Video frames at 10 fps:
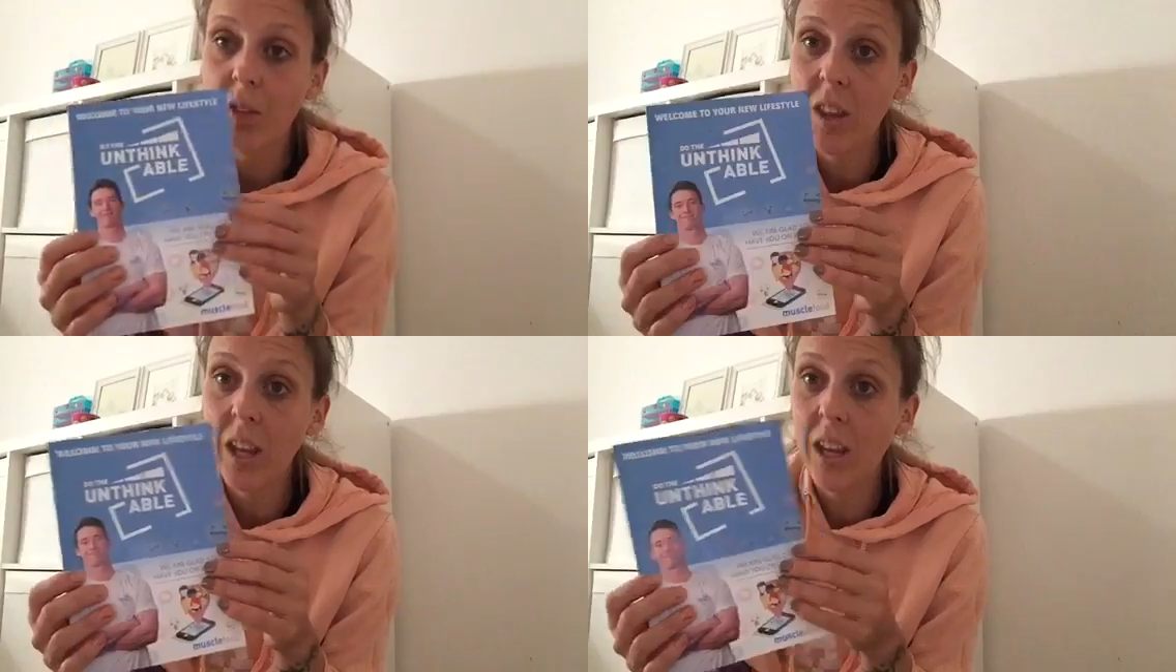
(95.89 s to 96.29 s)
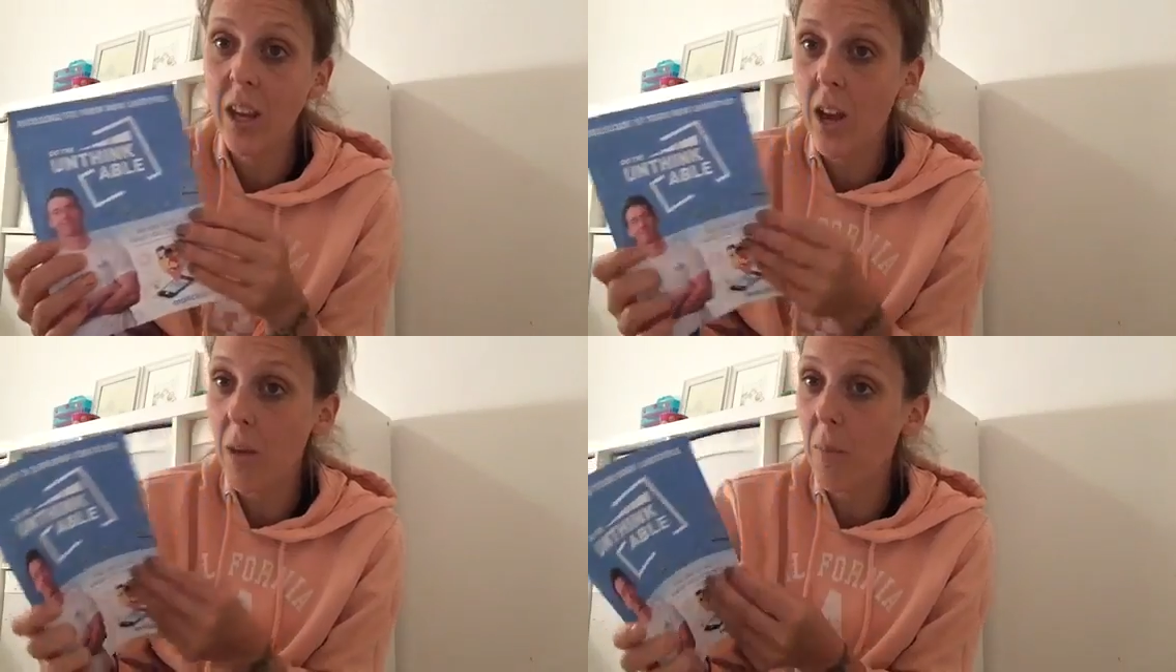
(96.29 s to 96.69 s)

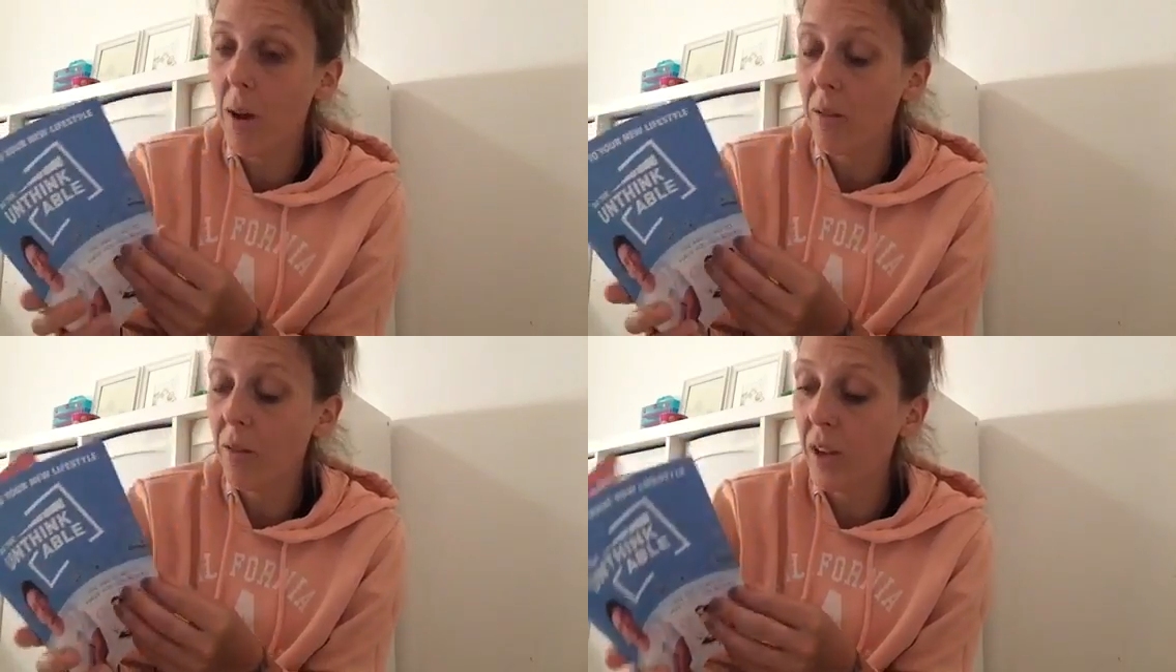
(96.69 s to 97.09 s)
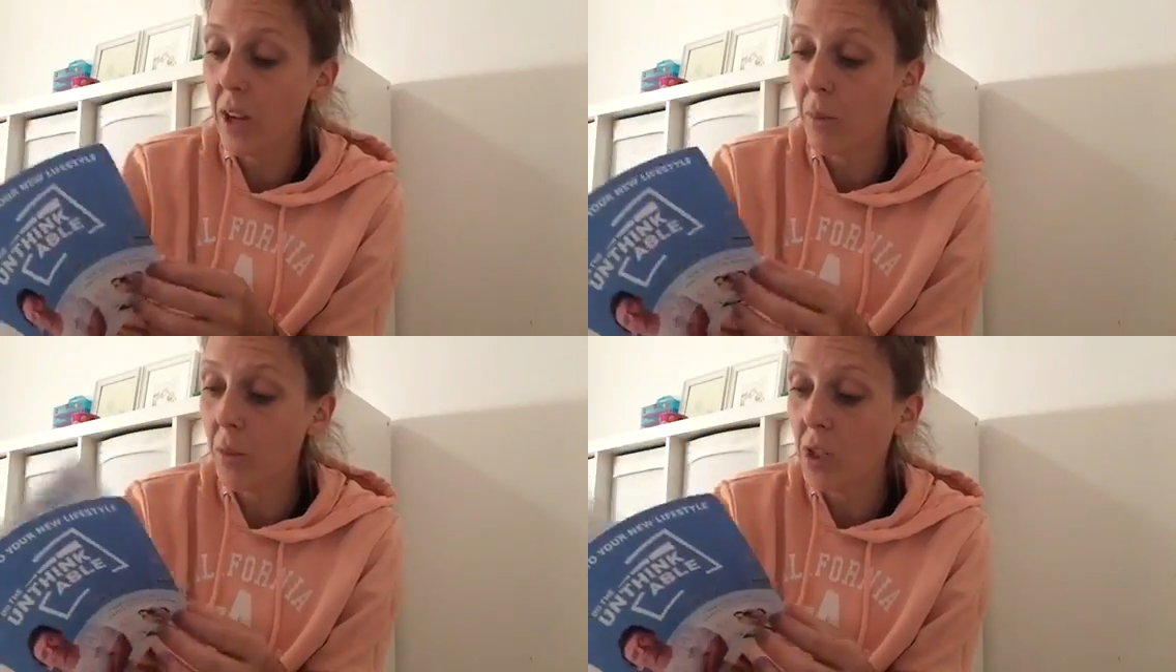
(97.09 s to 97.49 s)
the um,
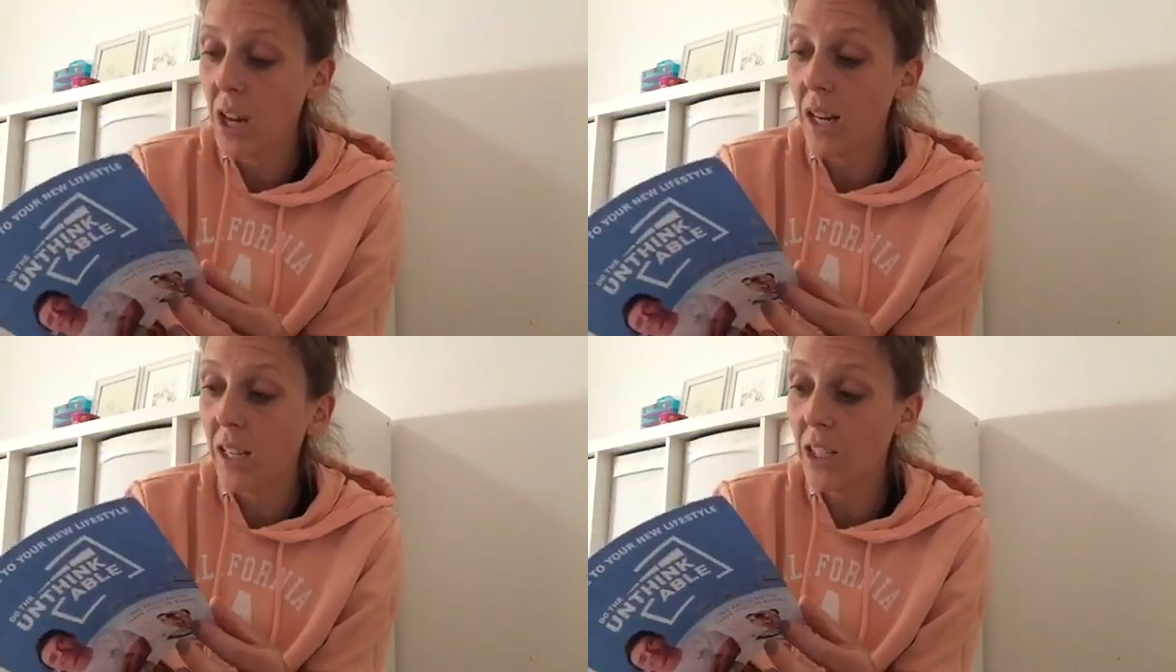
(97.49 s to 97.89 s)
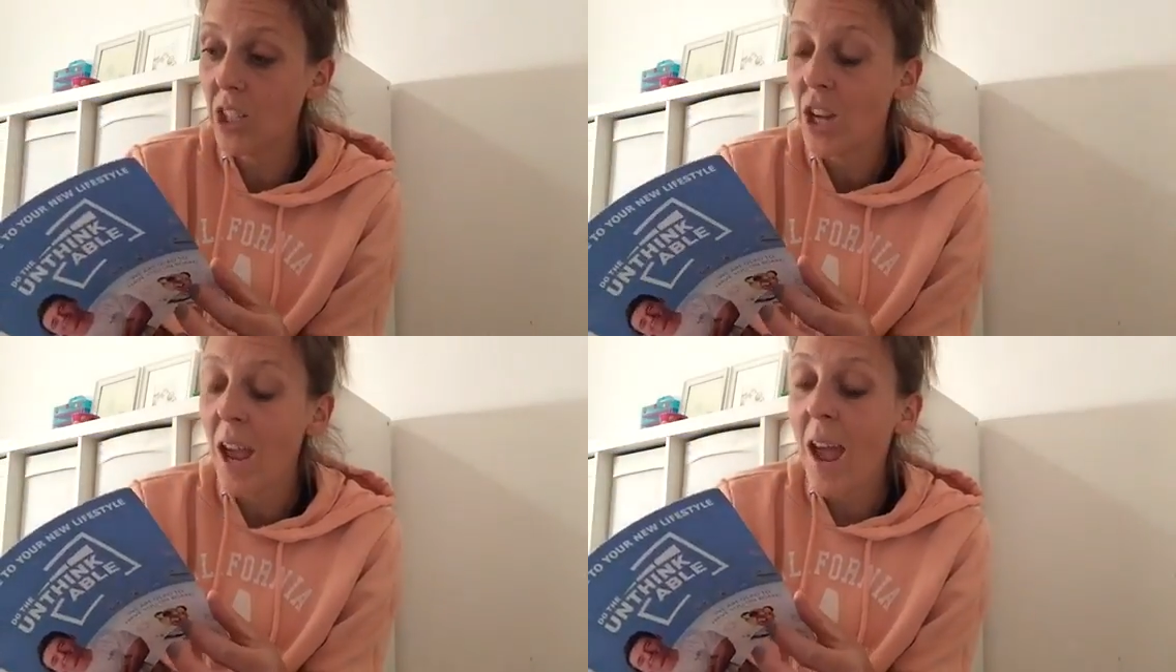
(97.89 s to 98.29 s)
Unthinkable
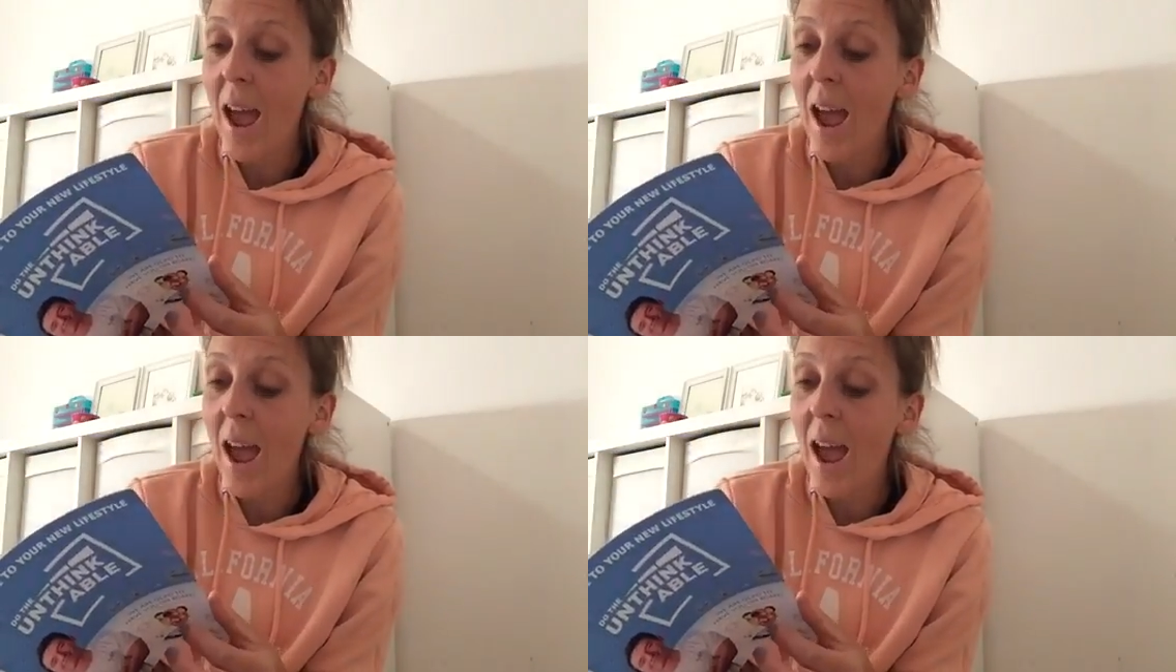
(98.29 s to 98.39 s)
Challenge